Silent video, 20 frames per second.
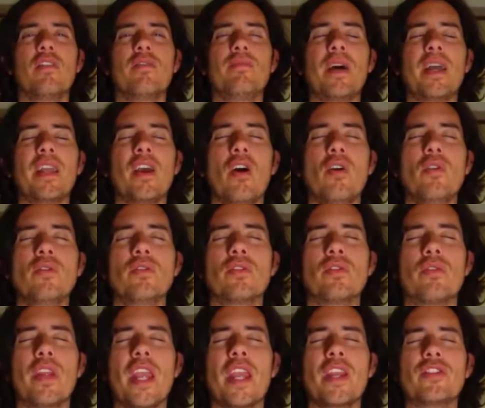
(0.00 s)
of my
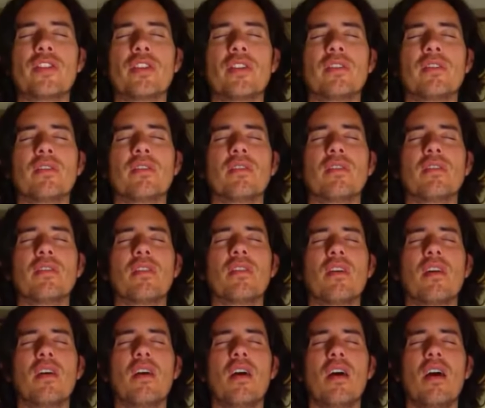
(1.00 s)
own creation.
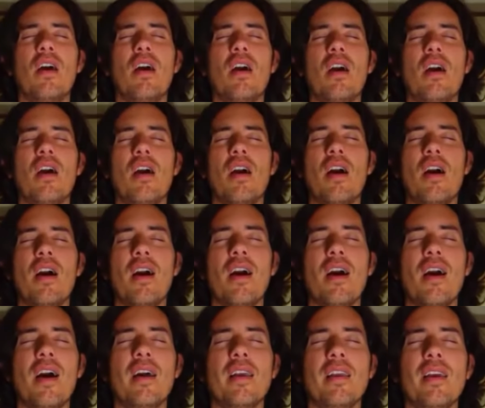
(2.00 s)

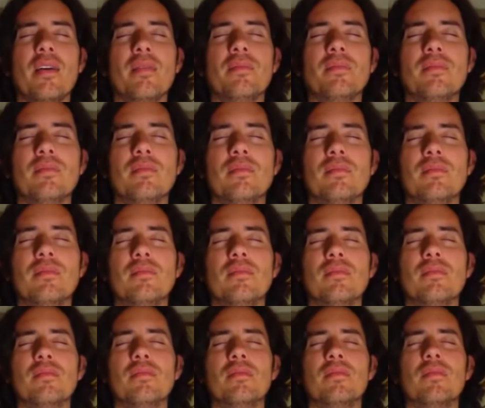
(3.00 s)
I am
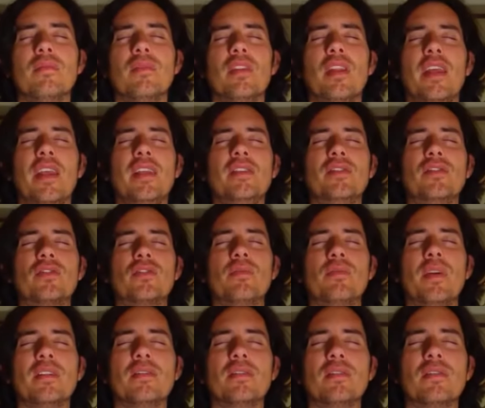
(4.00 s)
the
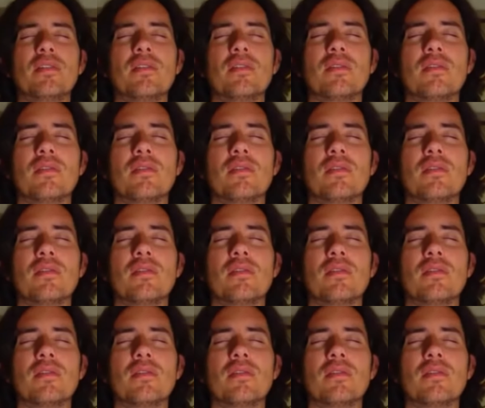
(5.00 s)
instrument